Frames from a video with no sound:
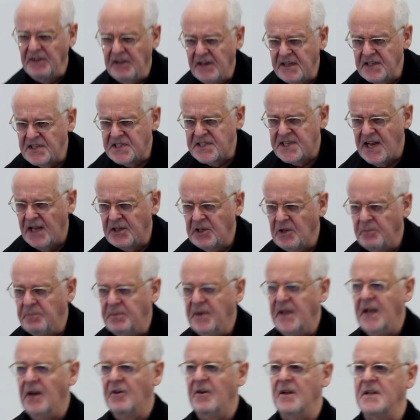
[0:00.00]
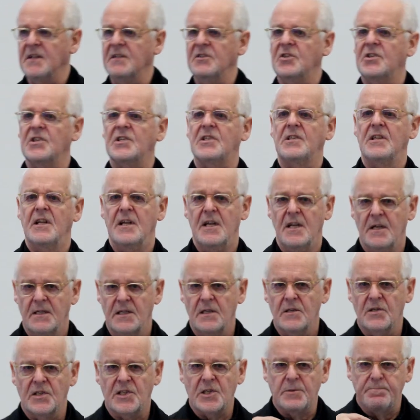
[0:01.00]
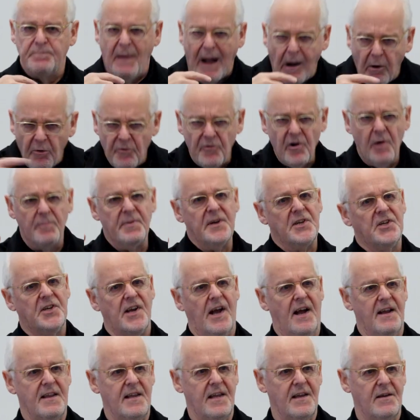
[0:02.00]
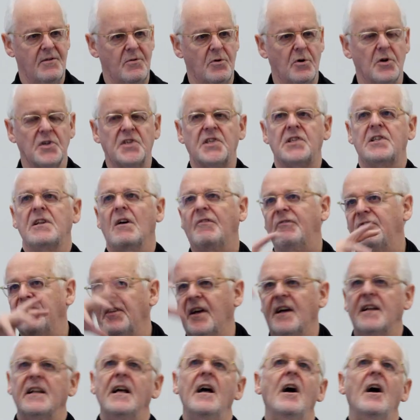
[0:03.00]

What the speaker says: going to stand up here and just spout rubbish at you or stuff that,